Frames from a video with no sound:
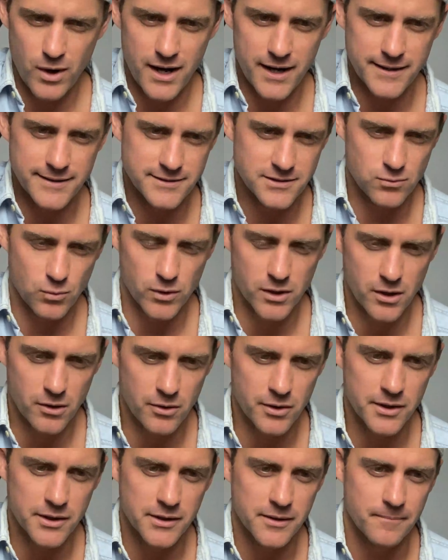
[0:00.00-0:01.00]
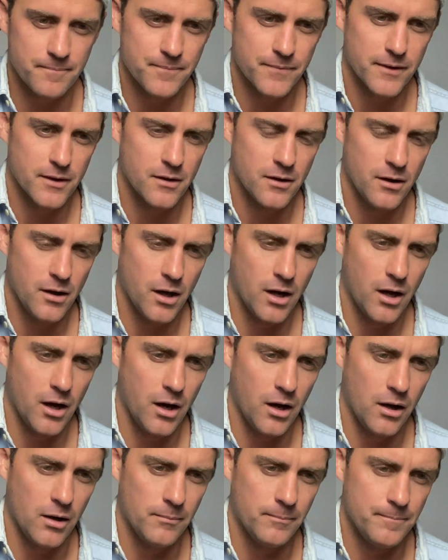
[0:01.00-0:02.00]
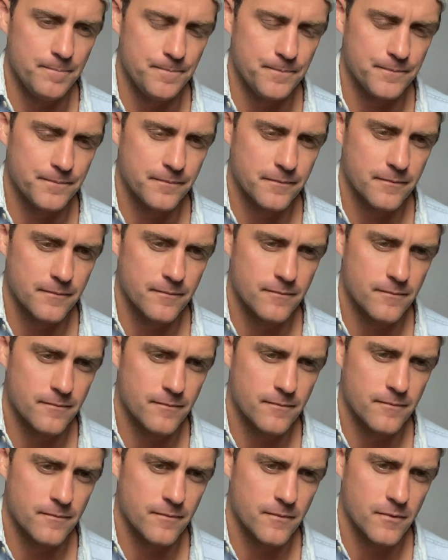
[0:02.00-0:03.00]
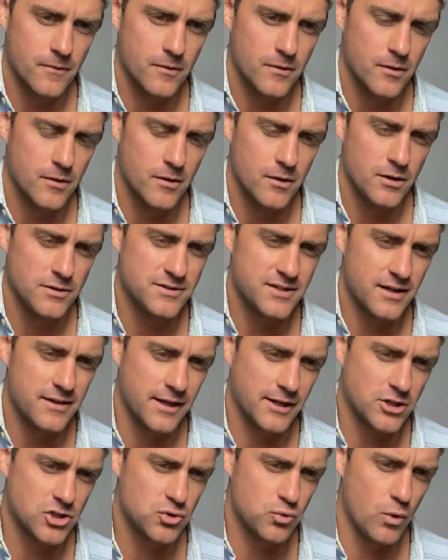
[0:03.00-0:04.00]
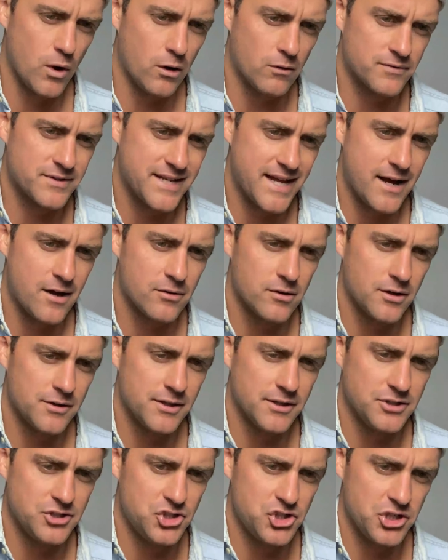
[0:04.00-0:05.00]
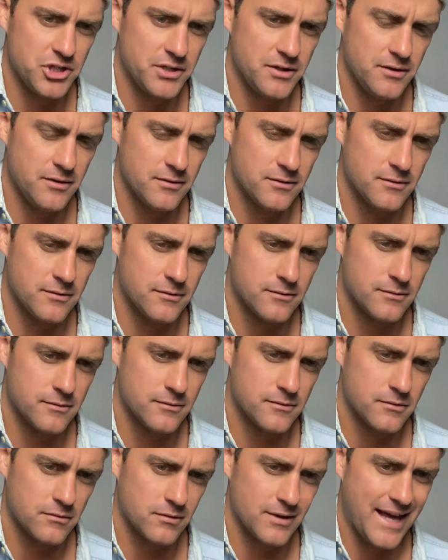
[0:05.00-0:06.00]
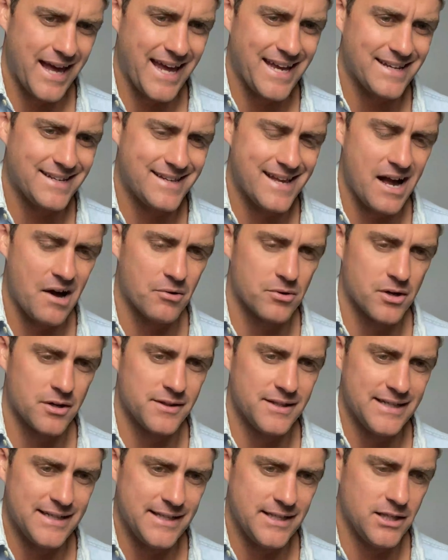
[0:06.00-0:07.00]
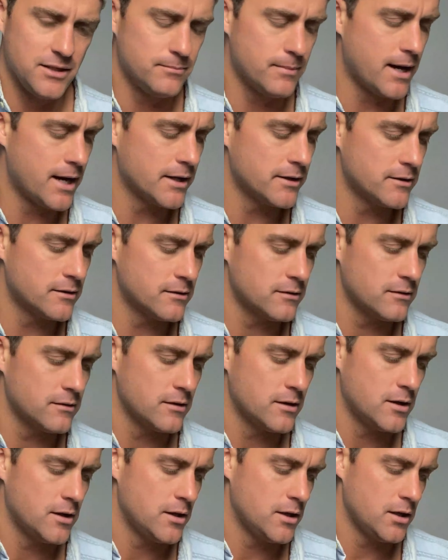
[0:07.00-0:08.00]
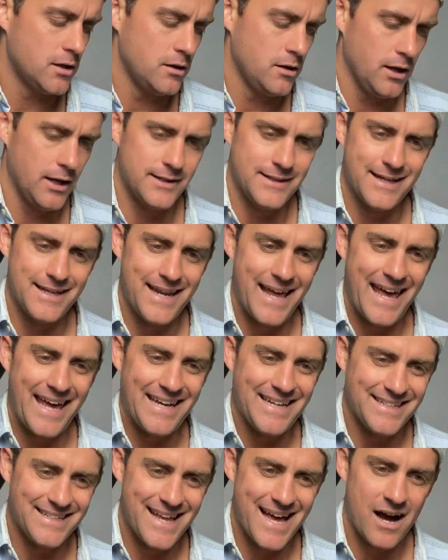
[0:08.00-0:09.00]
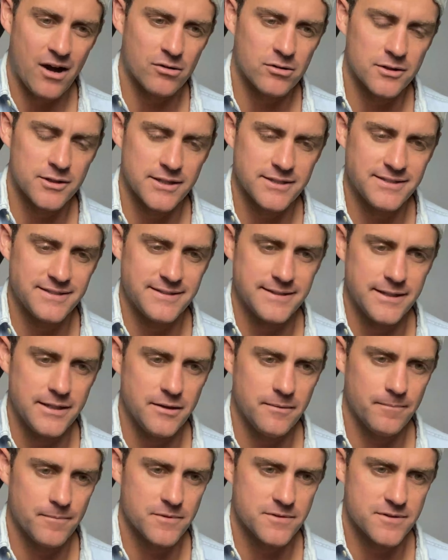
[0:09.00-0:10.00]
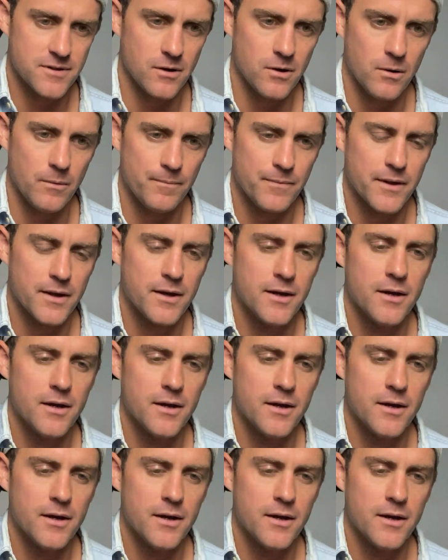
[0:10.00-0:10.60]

wise, we're going um, see, I think twelve down on the G, eight down on the E minor, and then eight down on the C. So